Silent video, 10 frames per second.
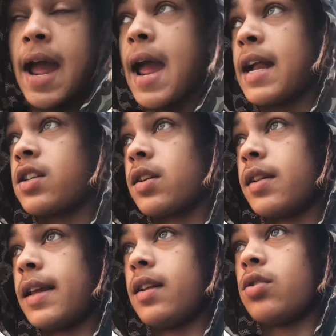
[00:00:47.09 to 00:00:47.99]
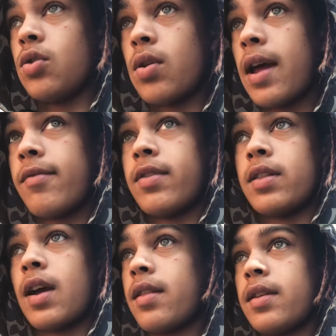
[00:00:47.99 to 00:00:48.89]
I actually do have
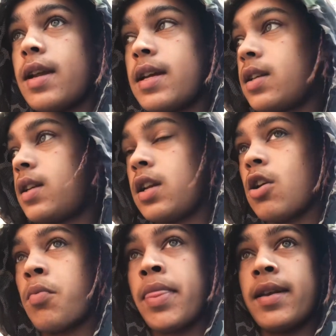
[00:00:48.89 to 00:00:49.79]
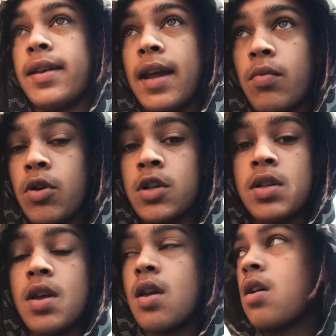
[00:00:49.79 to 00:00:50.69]
it the other days. I didn't know when the date was